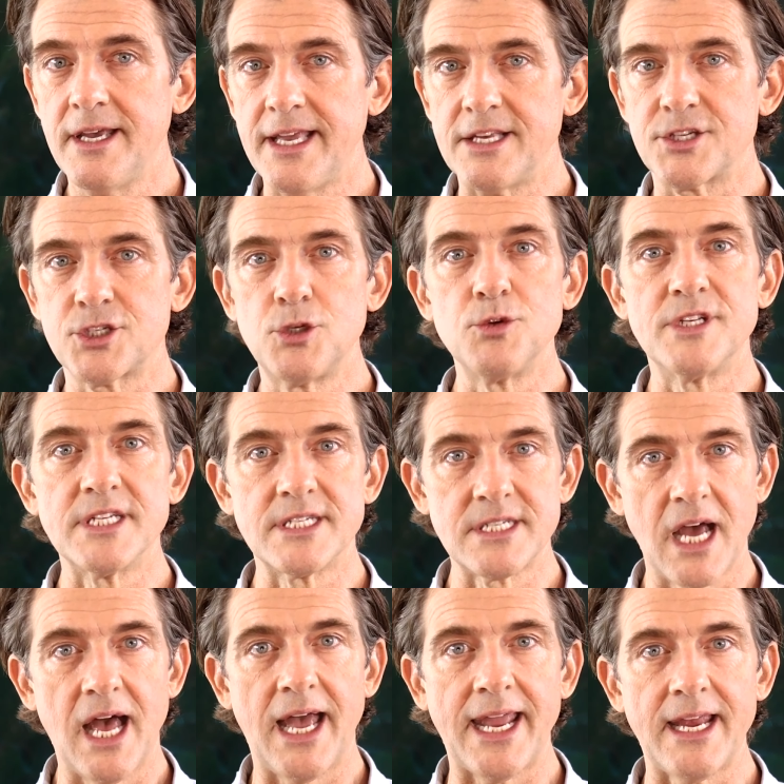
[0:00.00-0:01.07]
is to
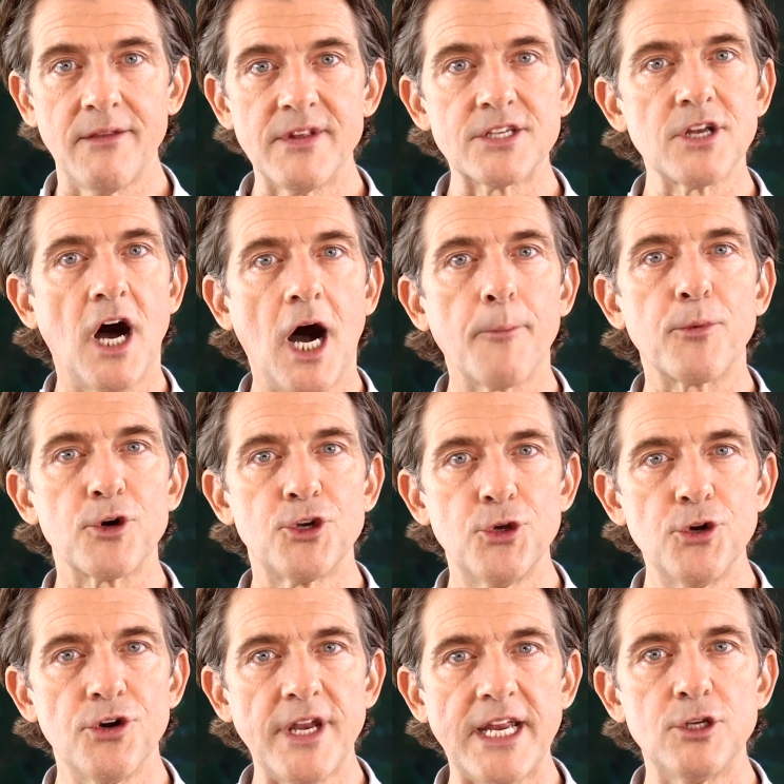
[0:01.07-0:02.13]
design this
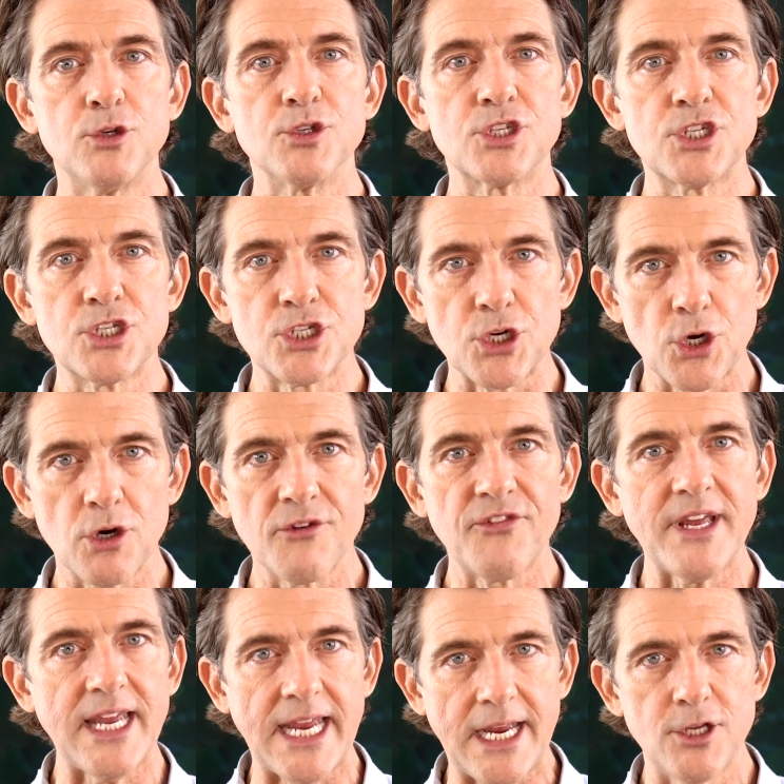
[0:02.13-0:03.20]
opportunity to serve
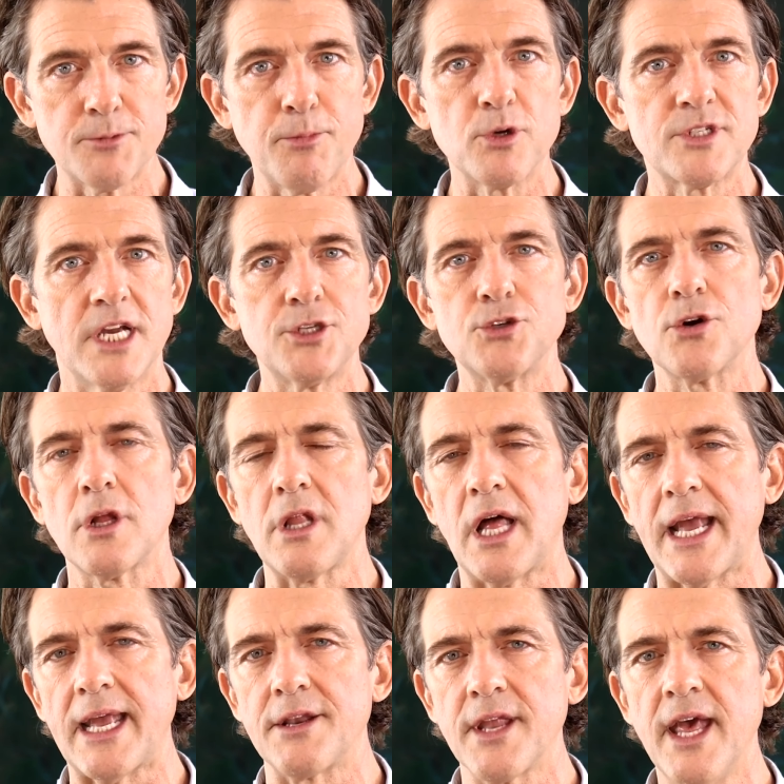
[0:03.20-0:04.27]
each potential
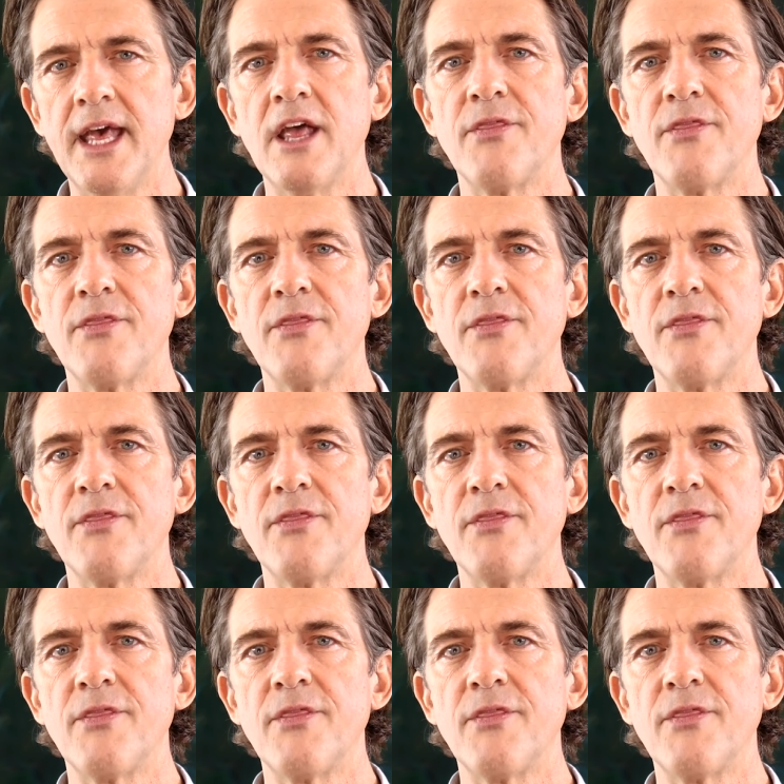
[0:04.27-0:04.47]
client